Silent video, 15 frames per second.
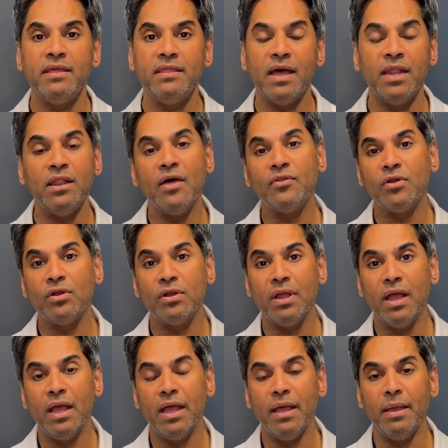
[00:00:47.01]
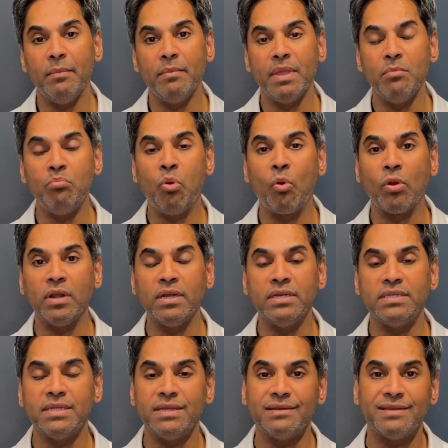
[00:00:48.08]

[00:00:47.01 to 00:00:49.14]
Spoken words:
Another important